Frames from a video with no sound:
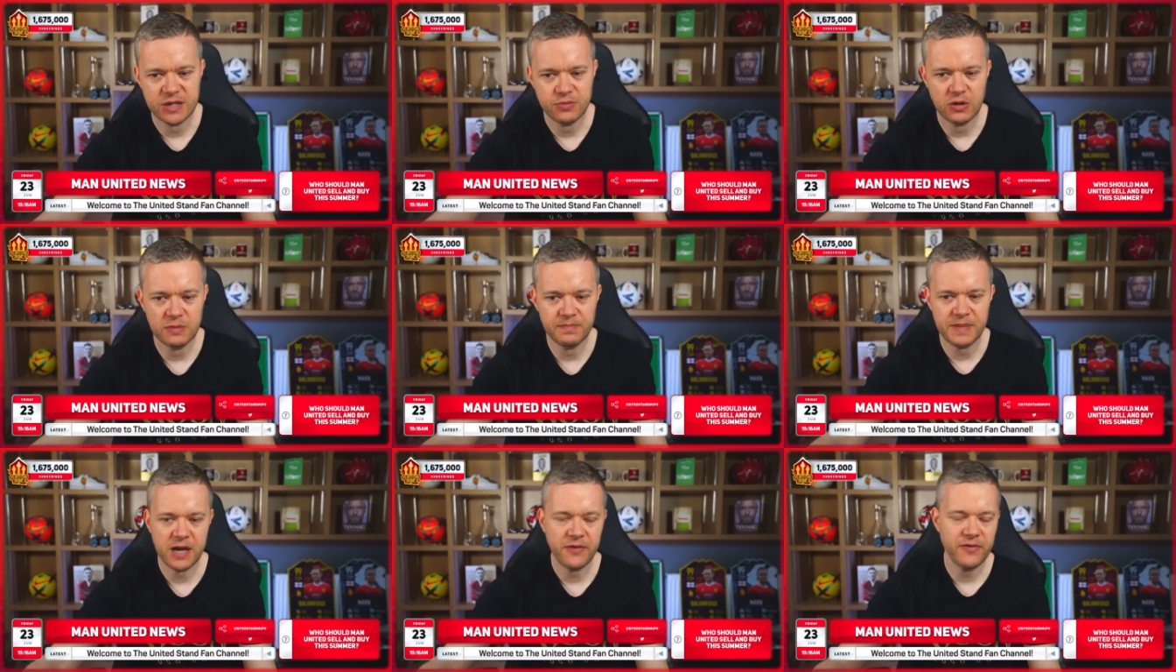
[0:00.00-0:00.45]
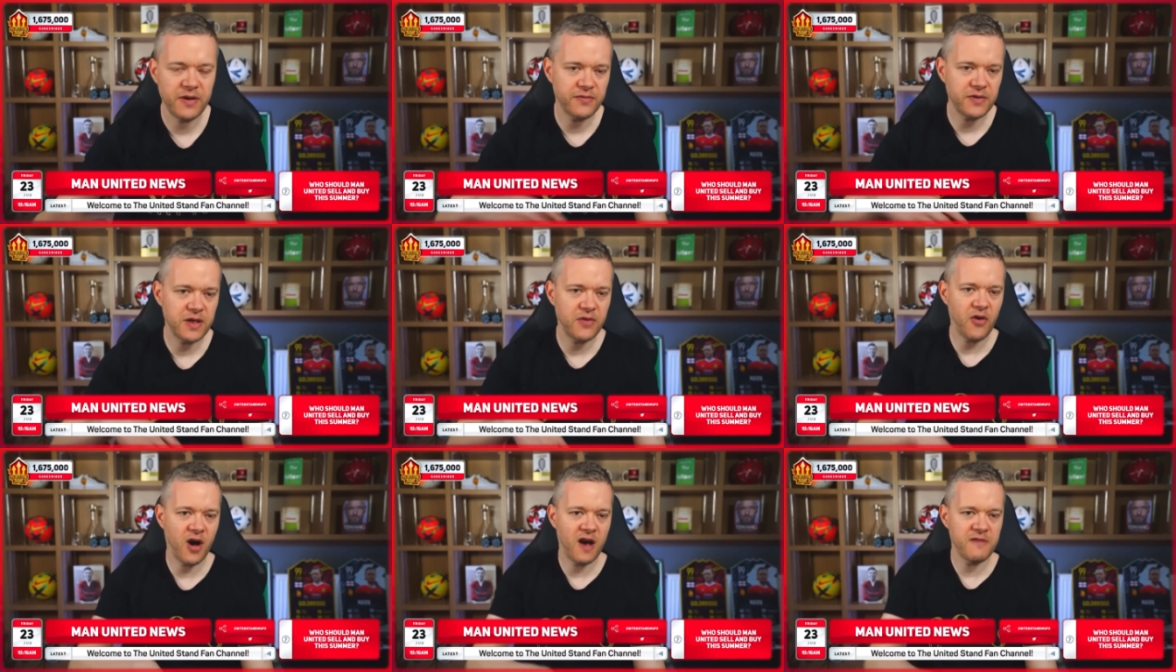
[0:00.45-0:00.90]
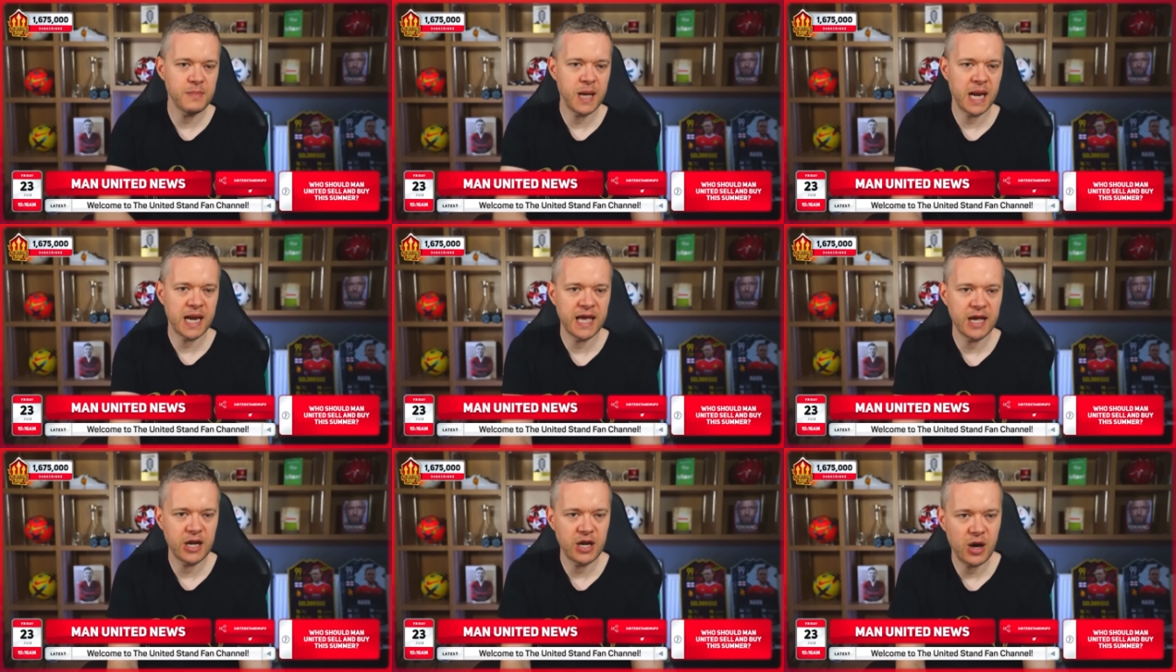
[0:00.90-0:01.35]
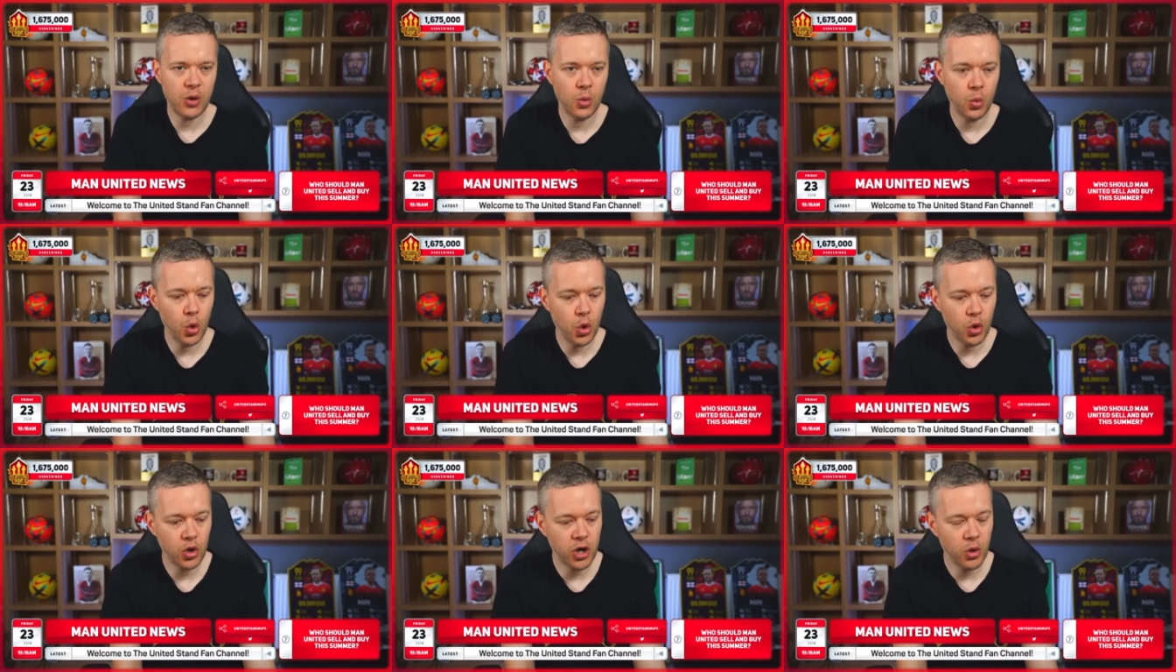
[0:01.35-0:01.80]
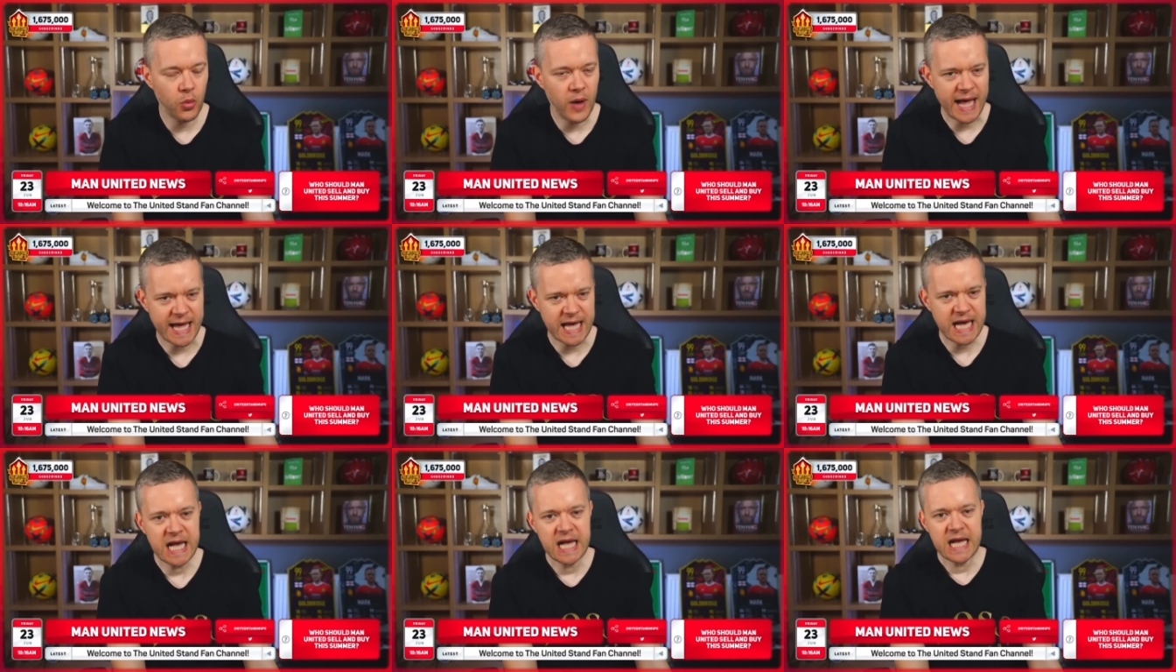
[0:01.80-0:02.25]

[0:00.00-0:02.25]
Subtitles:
will bid 55 million or walk away.